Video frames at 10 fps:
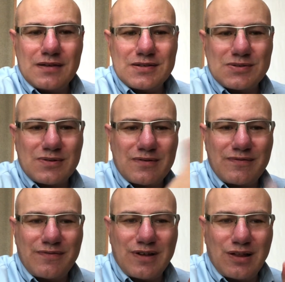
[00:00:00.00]
sort
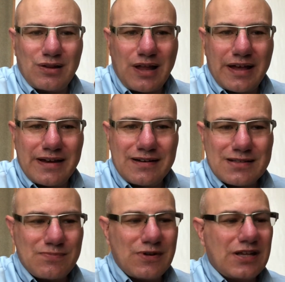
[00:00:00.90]
of align.
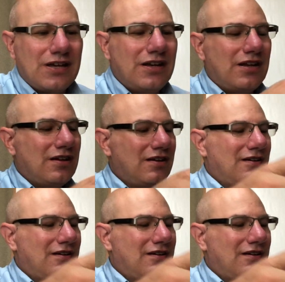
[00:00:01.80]
It's pretty good. I